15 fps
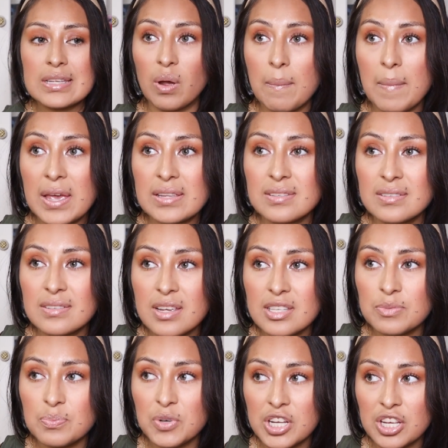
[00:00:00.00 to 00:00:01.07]
But Mayson
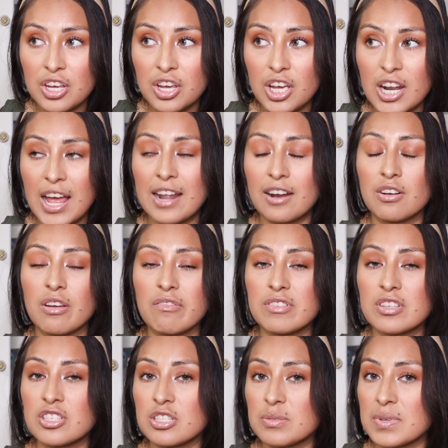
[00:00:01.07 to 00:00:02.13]
does pretty good. I don't know if
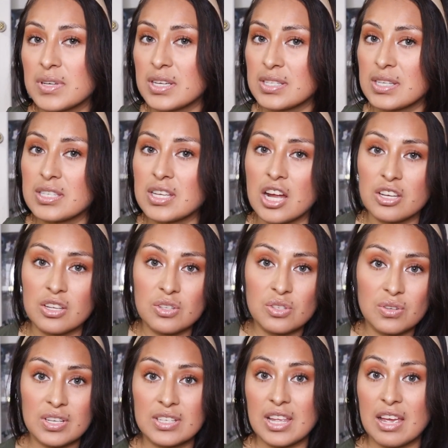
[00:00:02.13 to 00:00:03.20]
it's just because he's gotten used
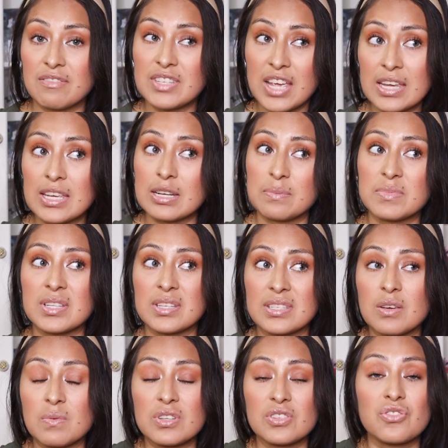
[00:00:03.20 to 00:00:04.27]
to it because I've taken him since
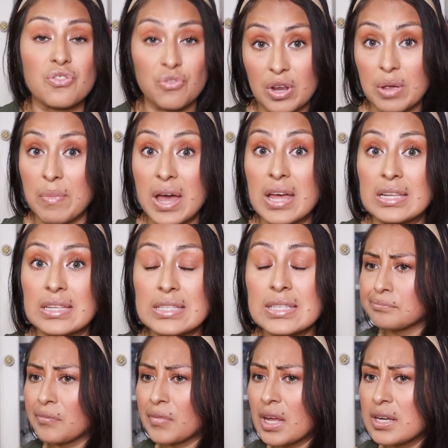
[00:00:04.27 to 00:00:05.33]
he was 3 months.
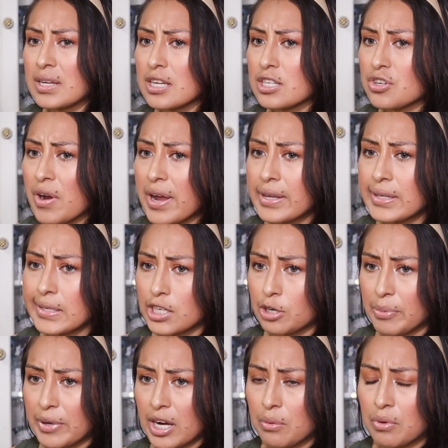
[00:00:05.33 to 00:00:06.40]
He does cry a little
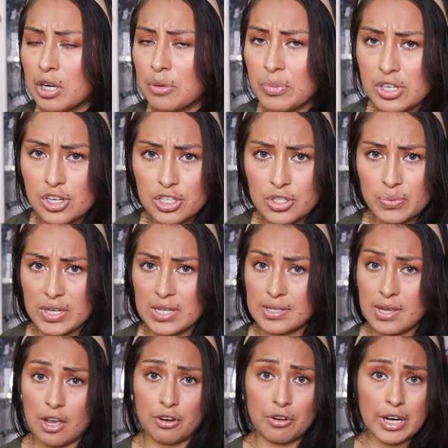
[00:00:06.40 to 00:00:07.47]
bit at work, but just when he's
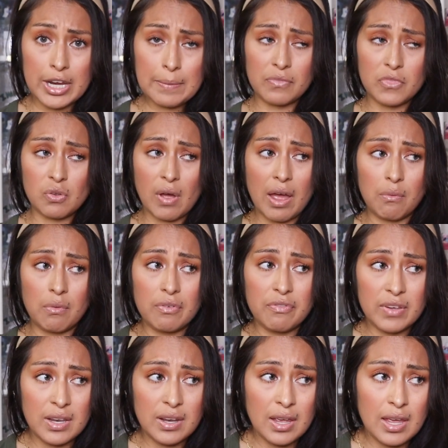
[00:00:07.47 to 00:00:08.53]
hungry. So I will
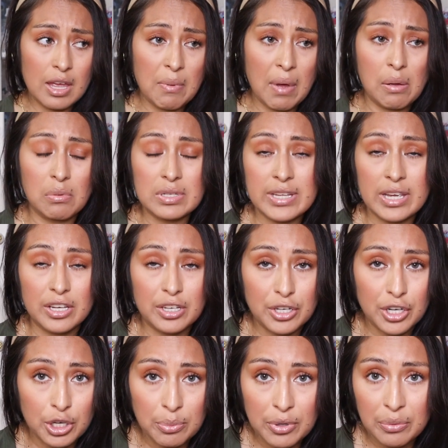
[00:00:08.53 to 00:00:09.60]
feed him. I will take a
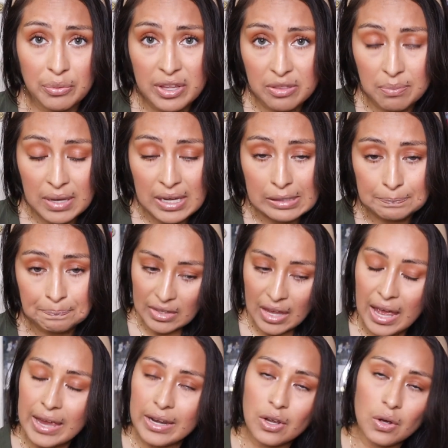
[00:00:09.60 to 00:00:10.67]
Gerber with me.
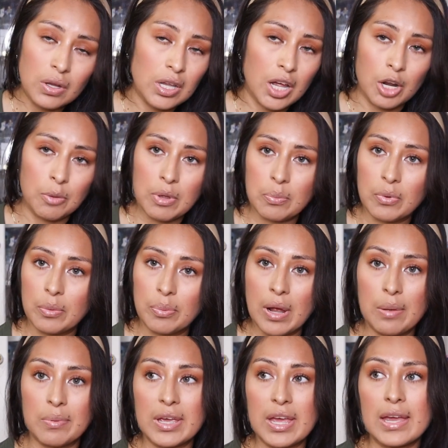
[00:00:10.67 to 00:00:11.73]
I know a lot of people are
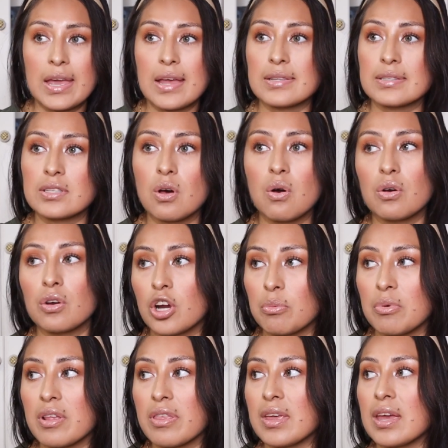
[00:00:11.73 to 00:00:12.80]
probably against the whole
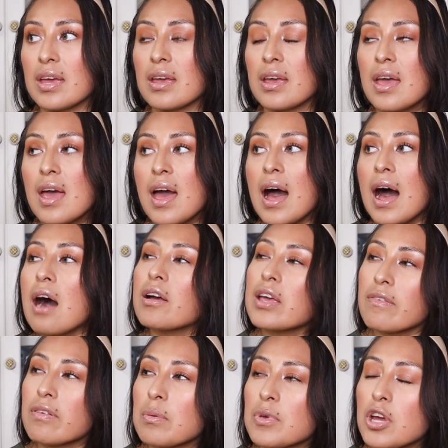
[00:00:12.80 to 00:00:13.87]
Gerber thing. I'll
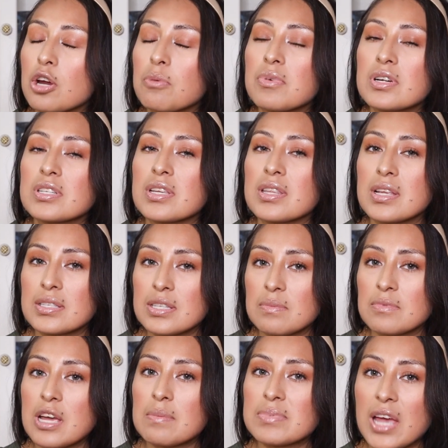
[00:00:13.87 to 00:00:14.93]
give him Gerbers, and then
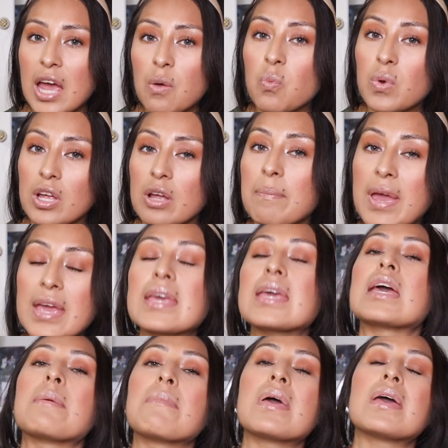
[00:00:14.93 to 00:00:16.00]
sometimes I will make
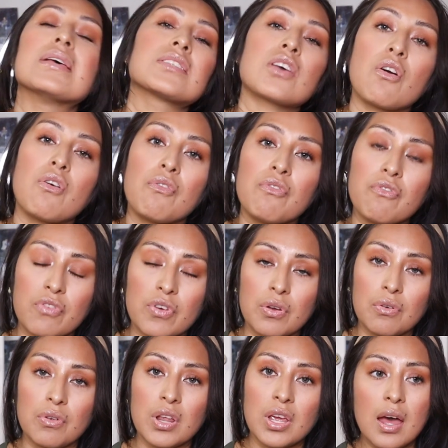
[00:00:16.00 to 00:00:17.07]
him his own
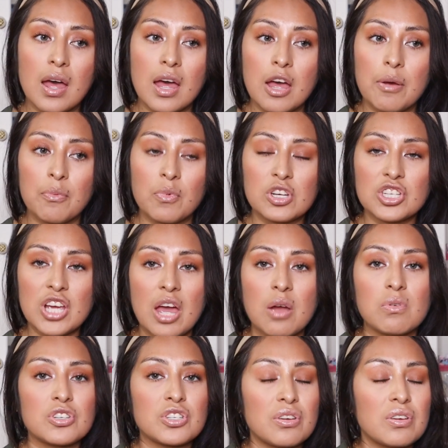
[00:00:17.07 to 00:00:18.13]
food, which I
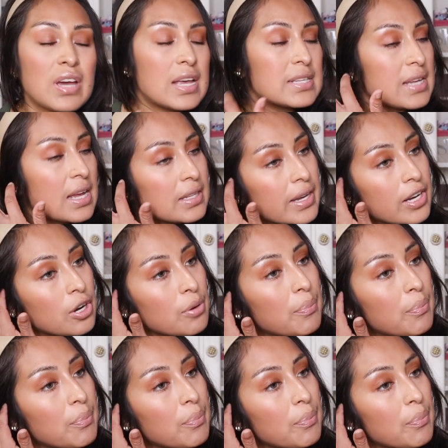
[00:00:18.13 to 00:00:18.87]
will show you guys that later.